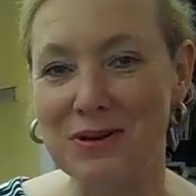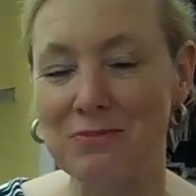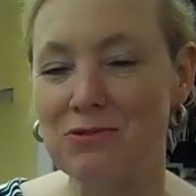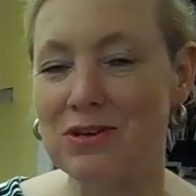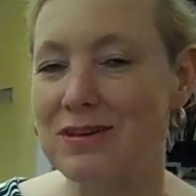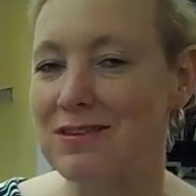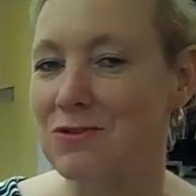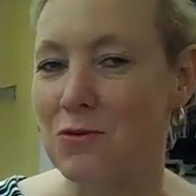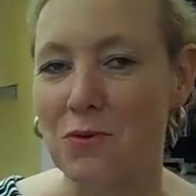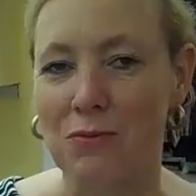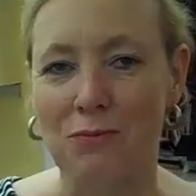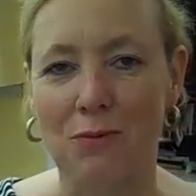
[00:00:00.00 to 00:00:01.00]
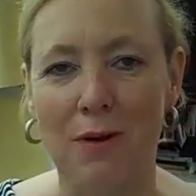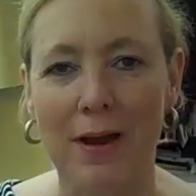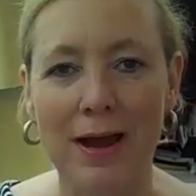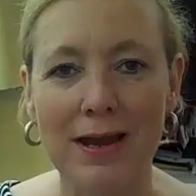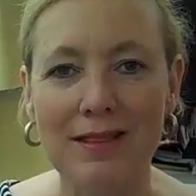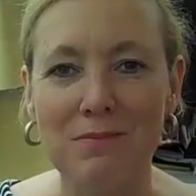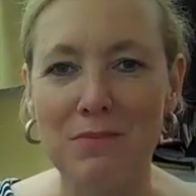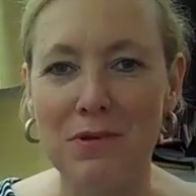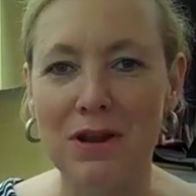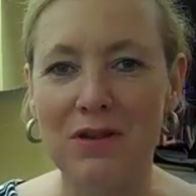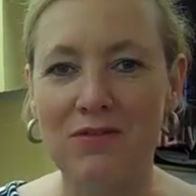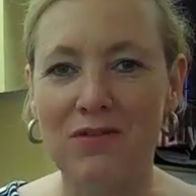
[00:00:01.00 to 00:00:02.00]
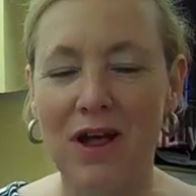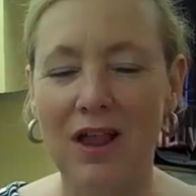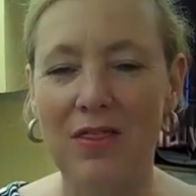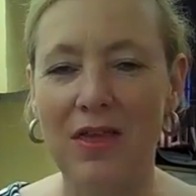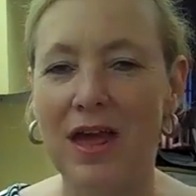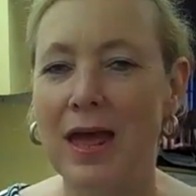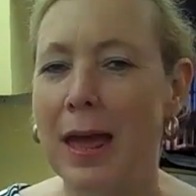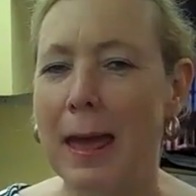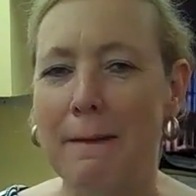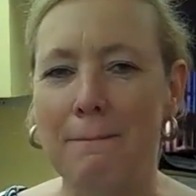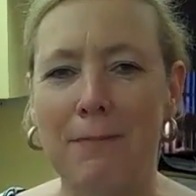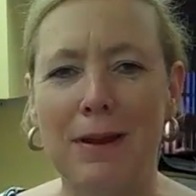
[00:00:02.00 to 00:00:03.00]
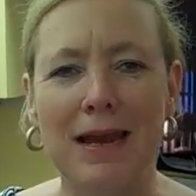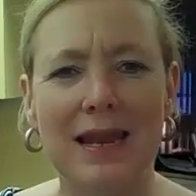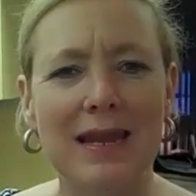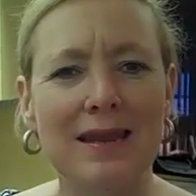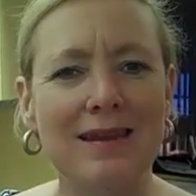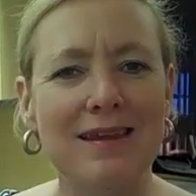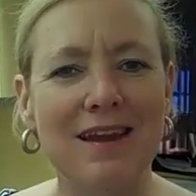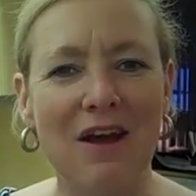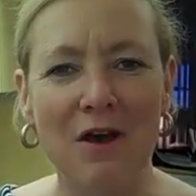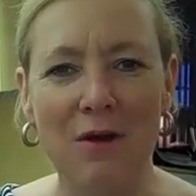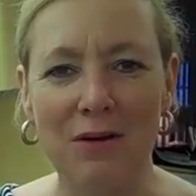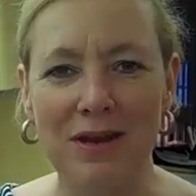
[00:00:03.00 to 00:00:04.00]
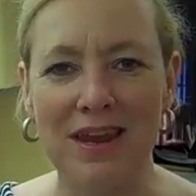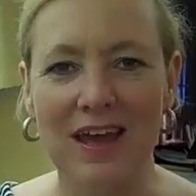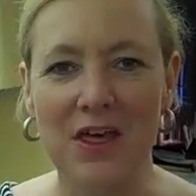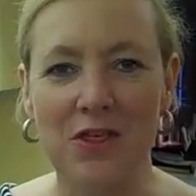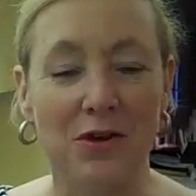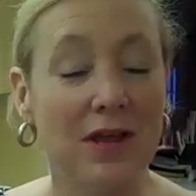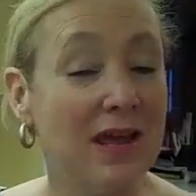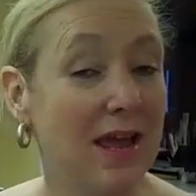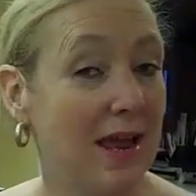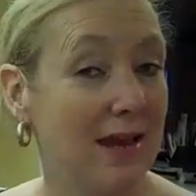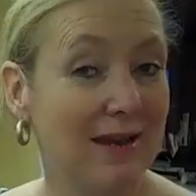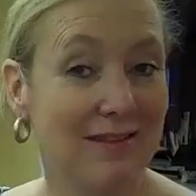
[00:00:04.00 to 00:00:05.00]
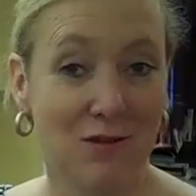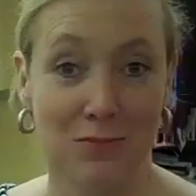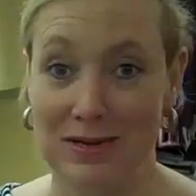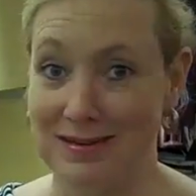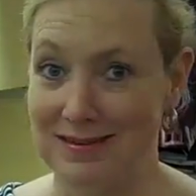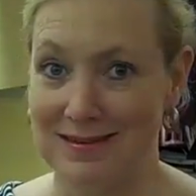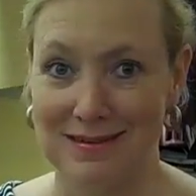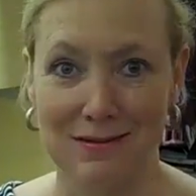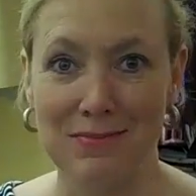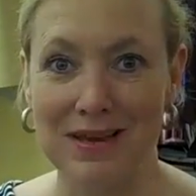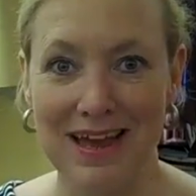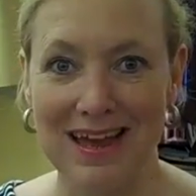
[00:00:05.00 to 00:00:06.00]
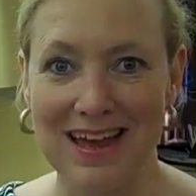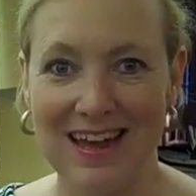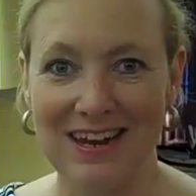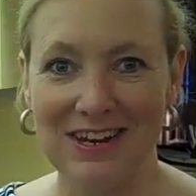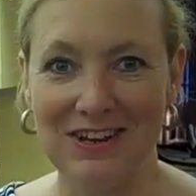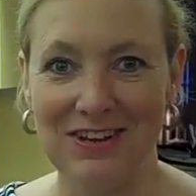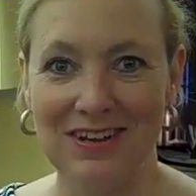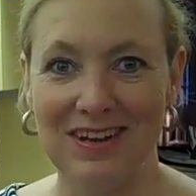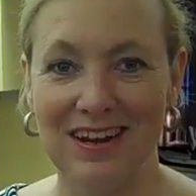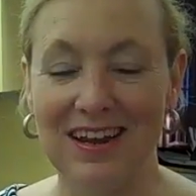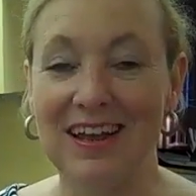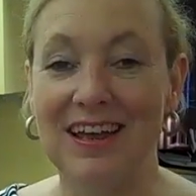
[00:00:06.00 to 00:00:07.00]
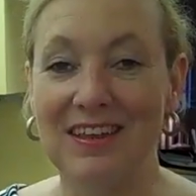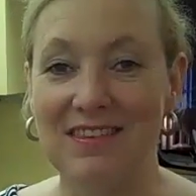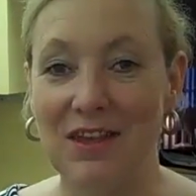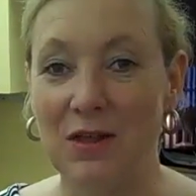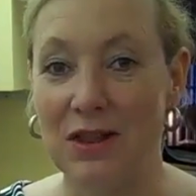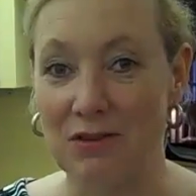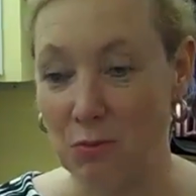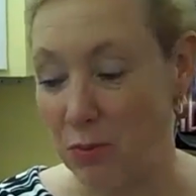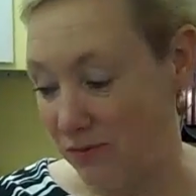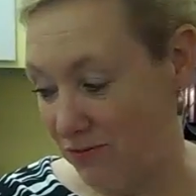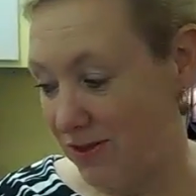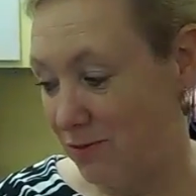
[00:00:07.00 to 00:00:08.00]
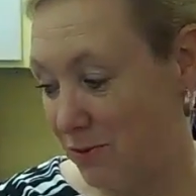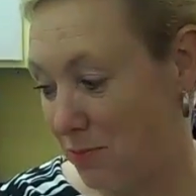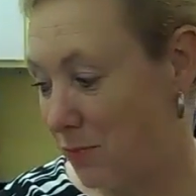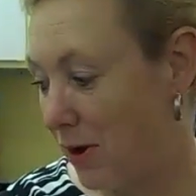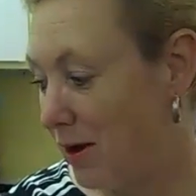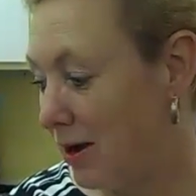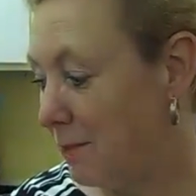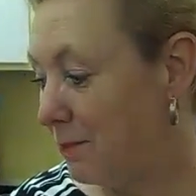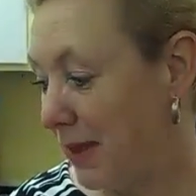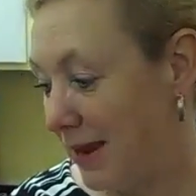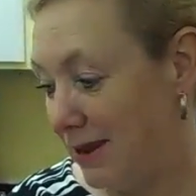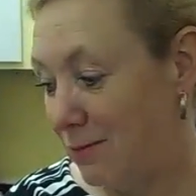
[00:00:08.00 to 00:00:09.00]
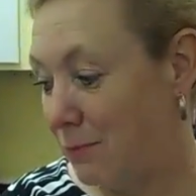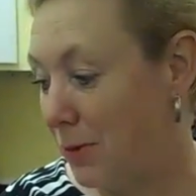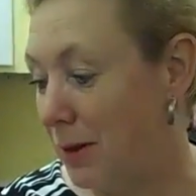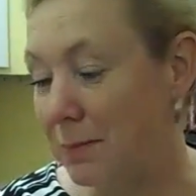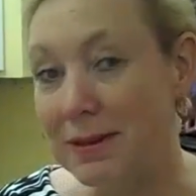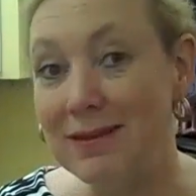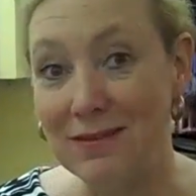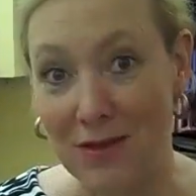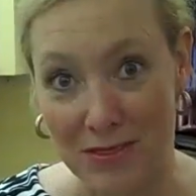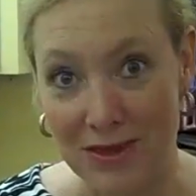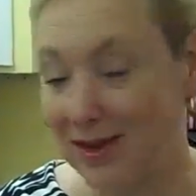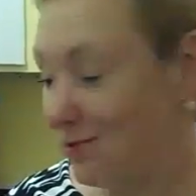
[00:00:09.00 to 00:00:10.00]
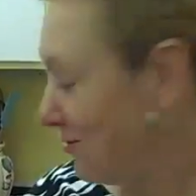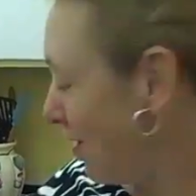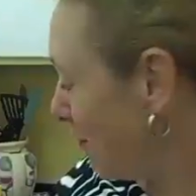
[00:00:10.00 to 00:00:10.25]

cream cheese is going right in the middle of all of that, and blend it all together, and it's going to be some kind of good. So let's wait for this one to brown up, and it's bubbling, so I think it's